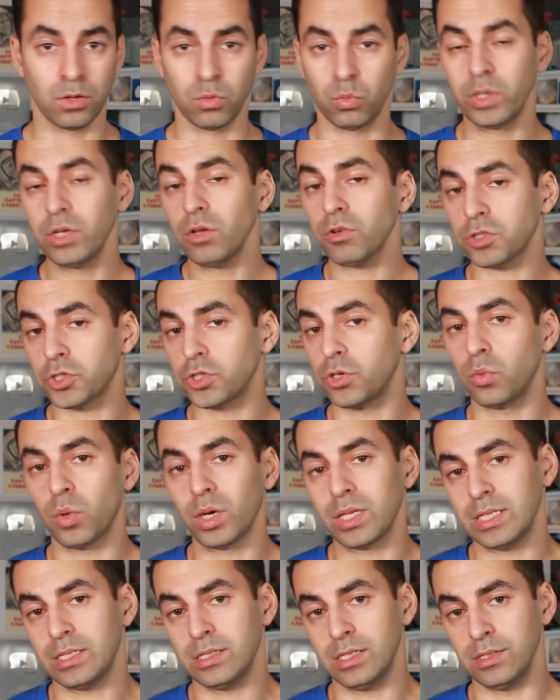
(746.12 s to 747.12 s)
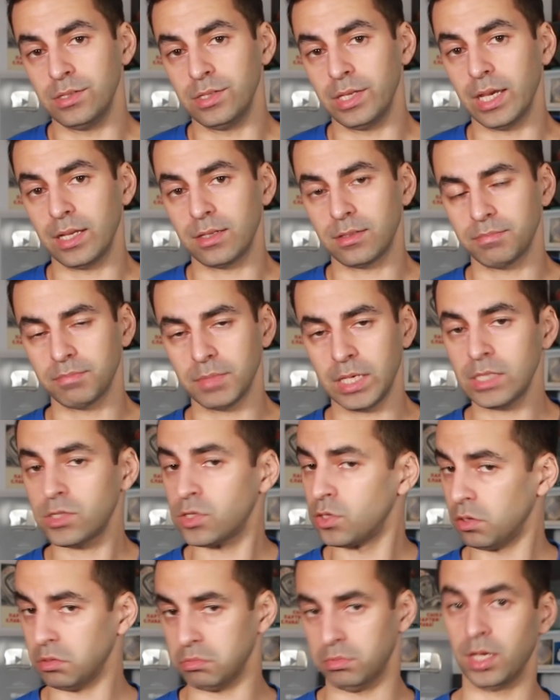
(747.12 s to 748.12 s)
We're not sure why this is yet.
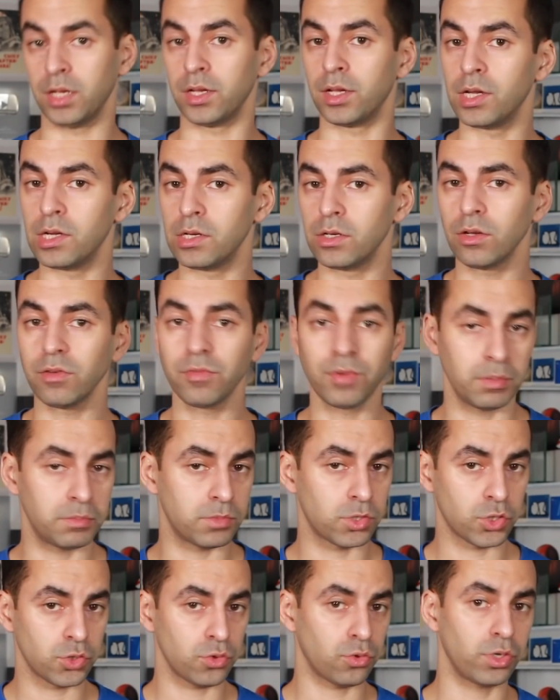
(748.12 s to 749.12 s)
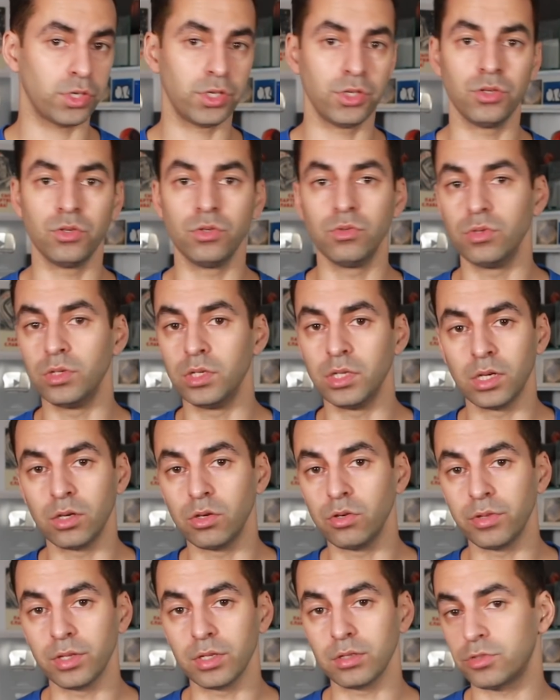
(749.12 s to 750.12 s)
It's not unheard of. I'm sure you
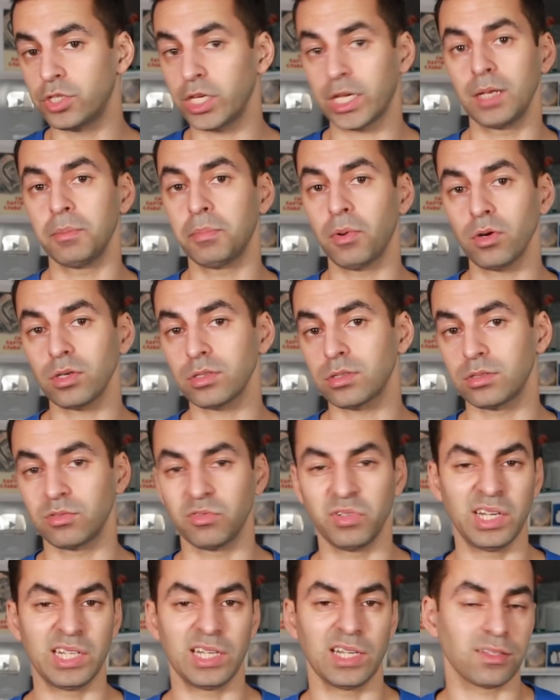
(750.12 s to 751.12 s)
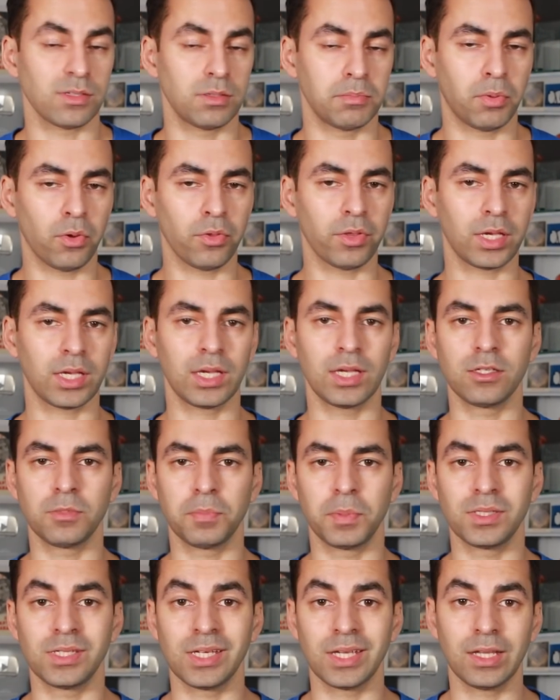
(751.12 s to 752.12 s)
know that chickenpox really doesn't bother kids
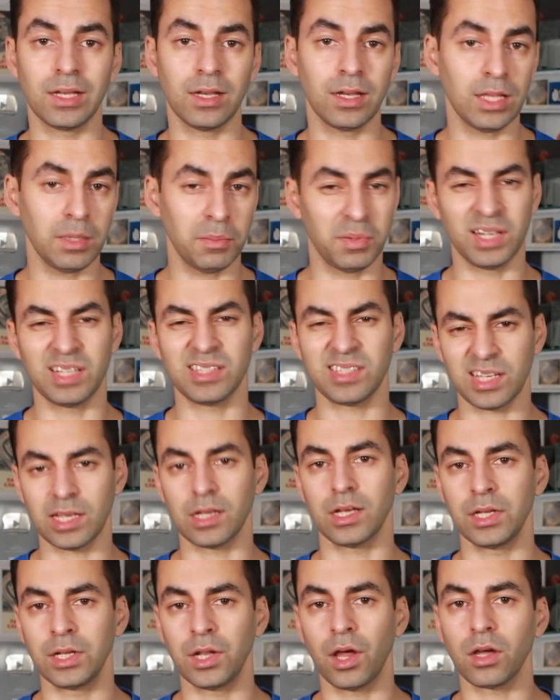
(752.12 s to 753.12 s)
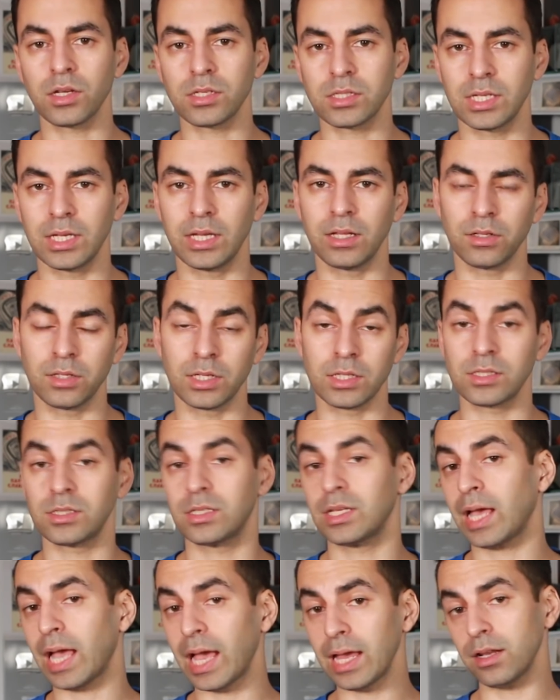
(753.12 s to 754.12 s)
particularly, but it's a, a nasty illness
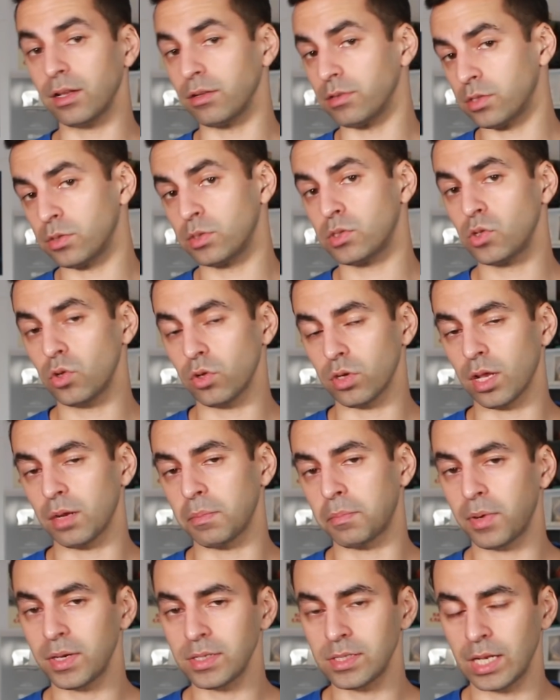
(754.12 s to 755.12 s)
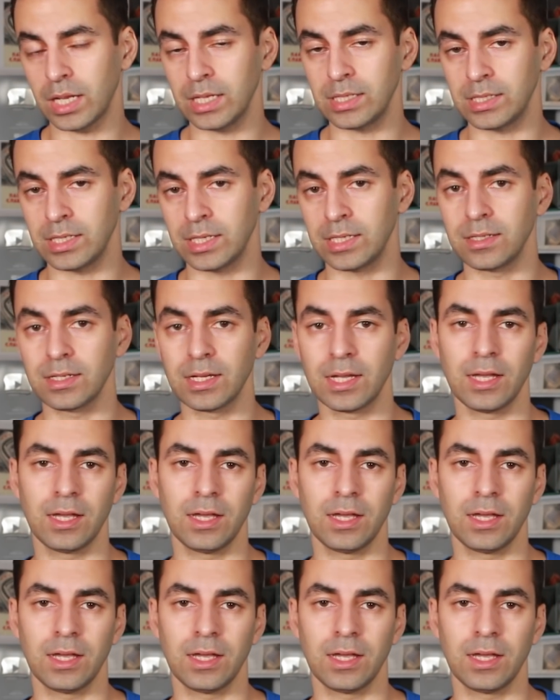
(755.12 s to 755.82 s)
to adults, so it's not unprecedented.